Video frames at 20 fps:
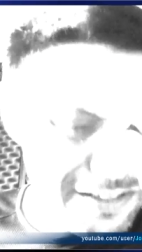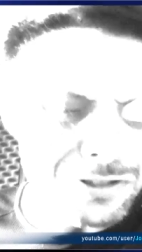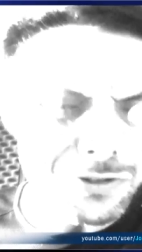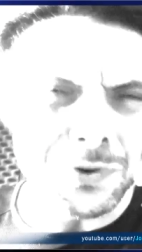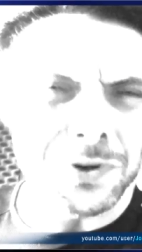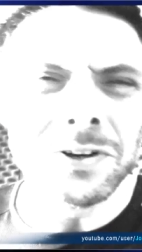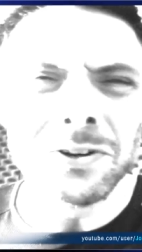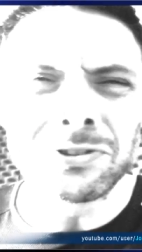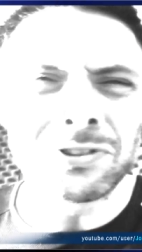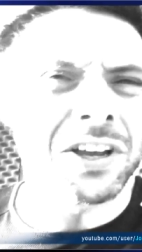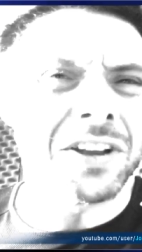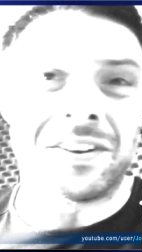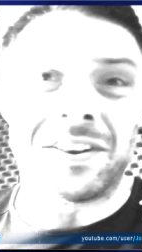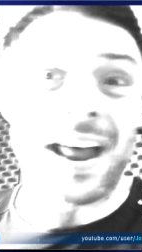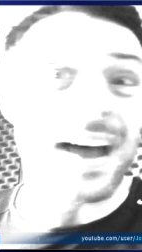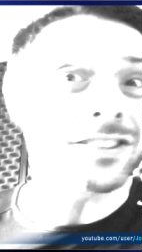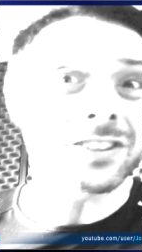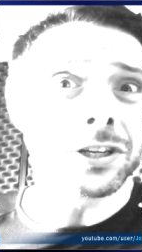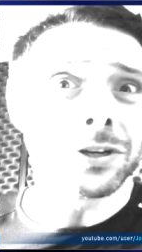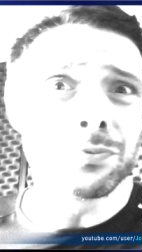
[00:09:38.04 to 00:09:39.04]
Israel the
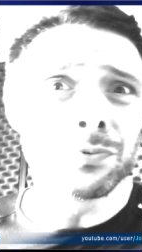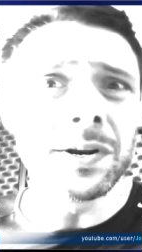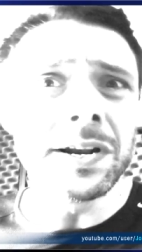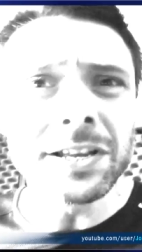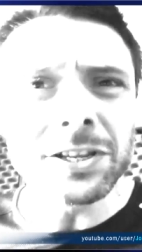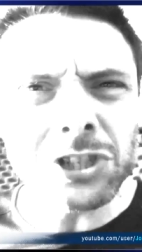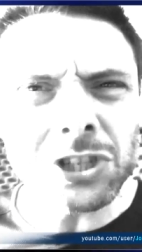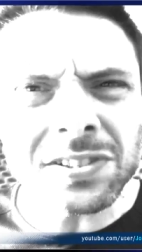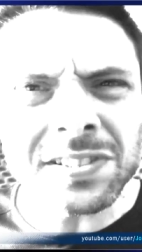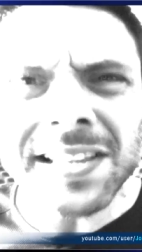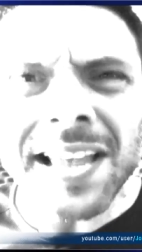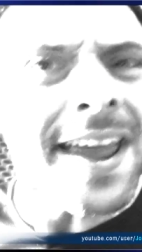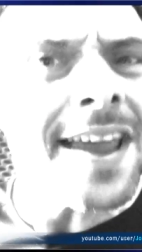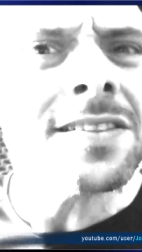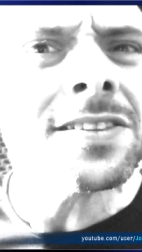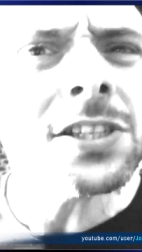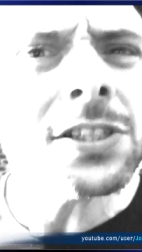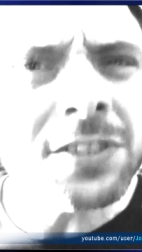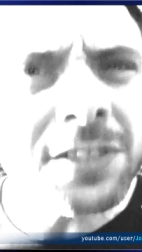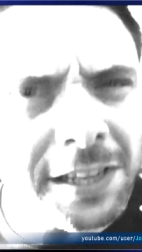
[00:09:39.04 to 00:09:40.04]
Nazi religious
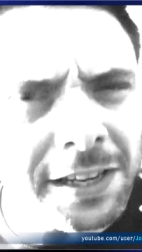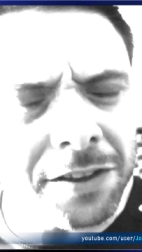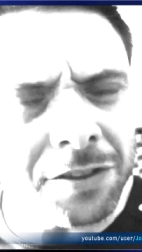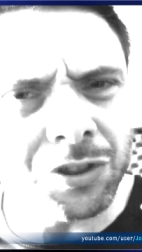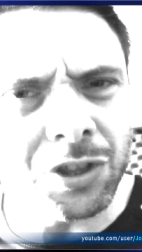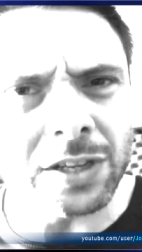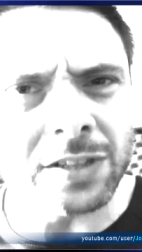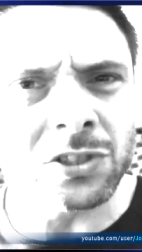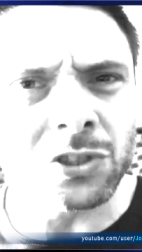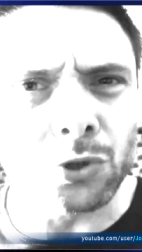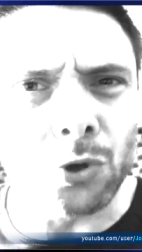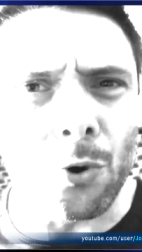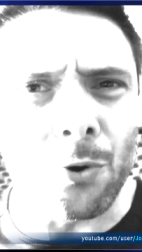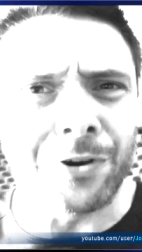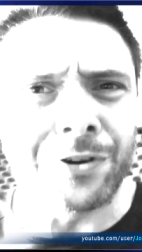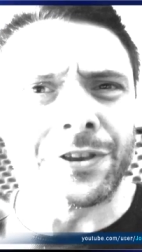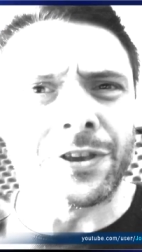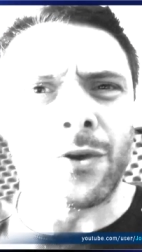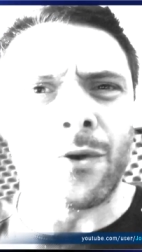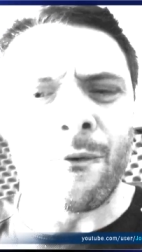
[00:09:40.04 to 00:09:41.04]
entity in this
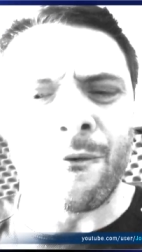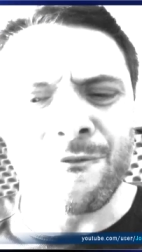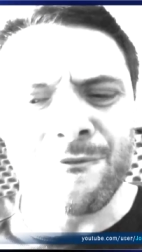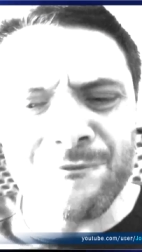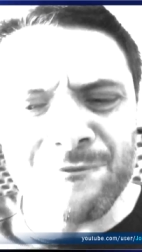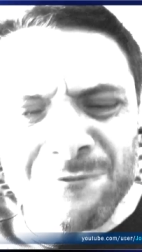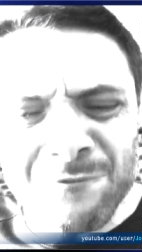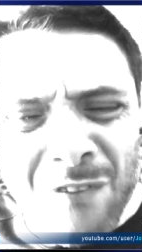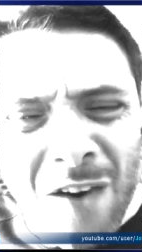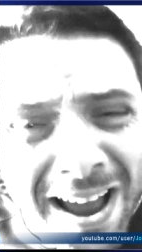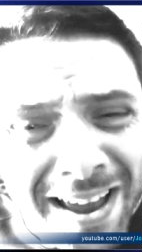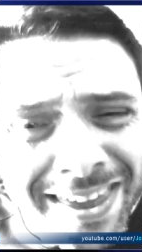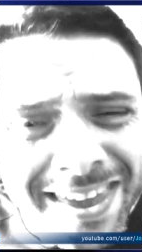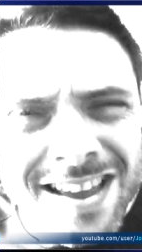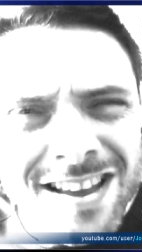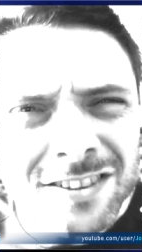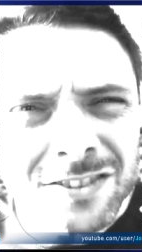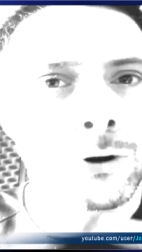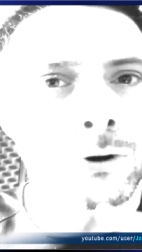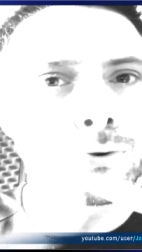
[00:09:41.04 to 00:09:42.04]
story, you
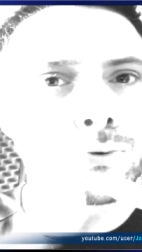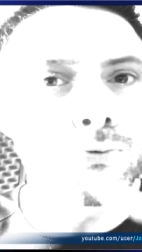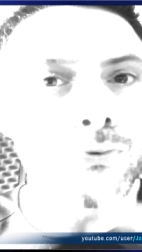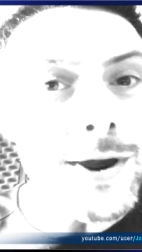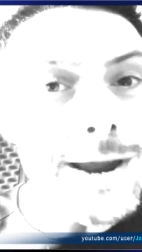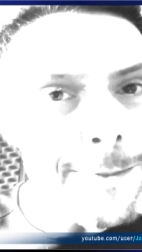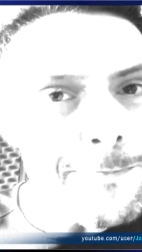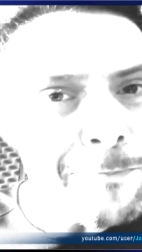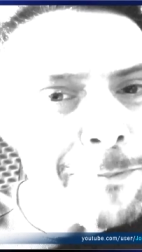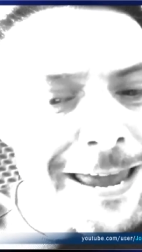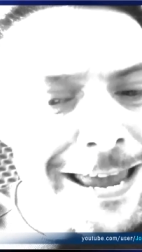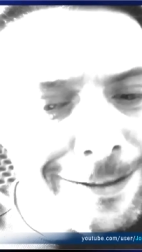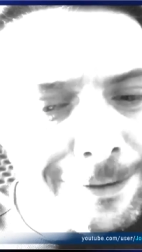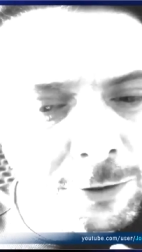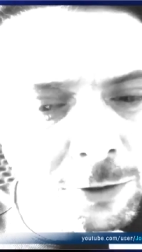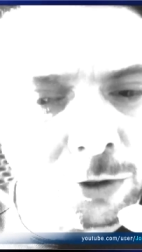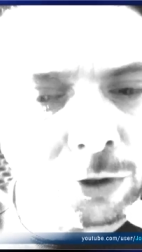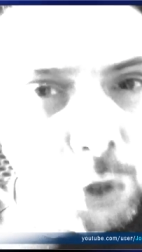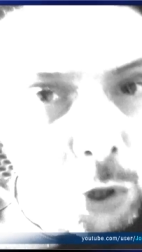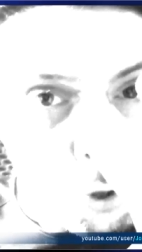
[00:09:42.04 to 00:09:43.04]
fucking creepy
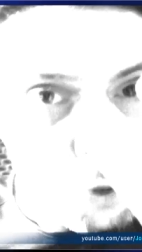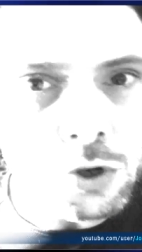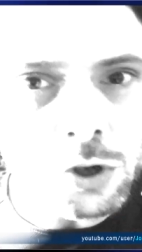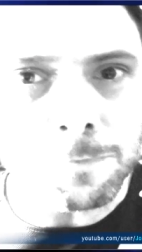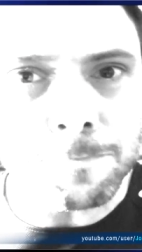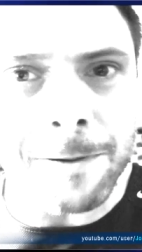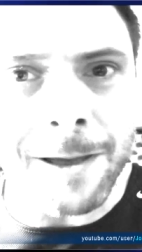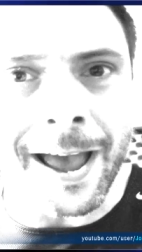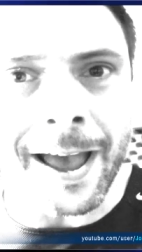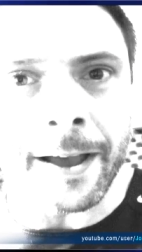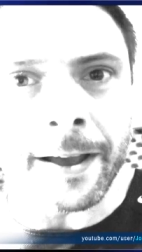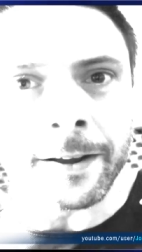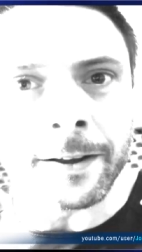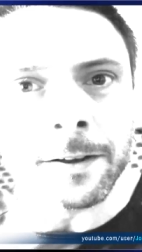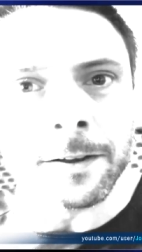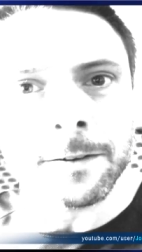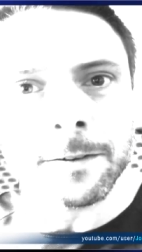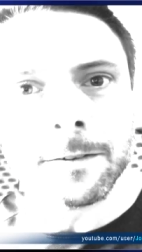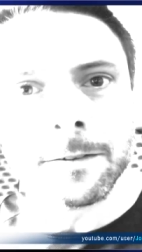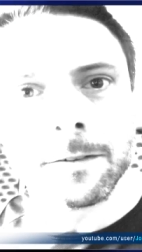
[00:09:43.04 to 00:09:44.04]
douchebag?
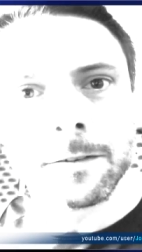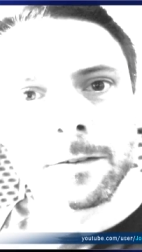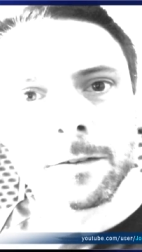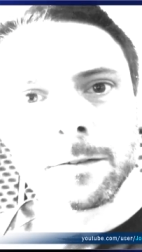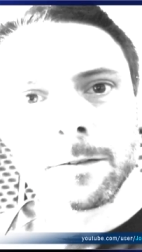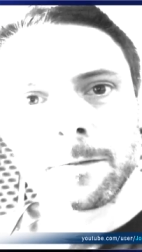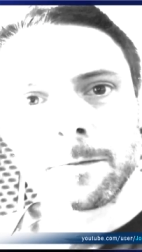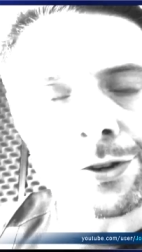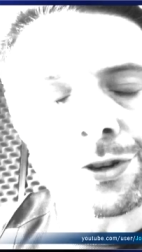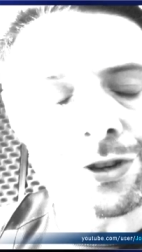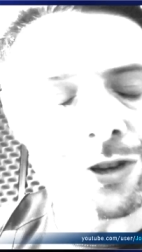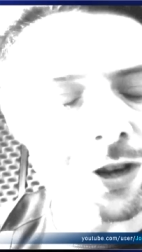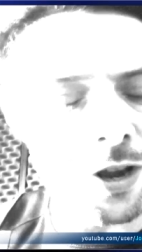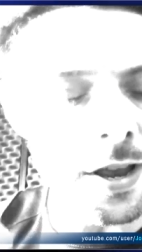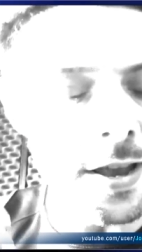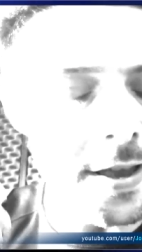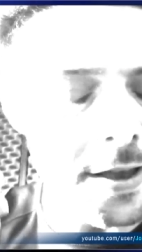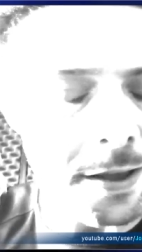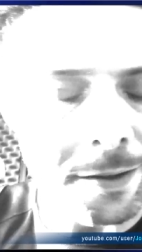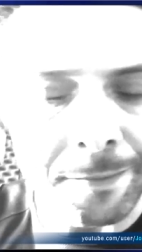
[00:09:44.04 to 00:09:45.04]

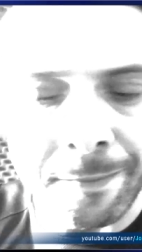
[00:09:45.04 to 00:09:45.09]
Shit,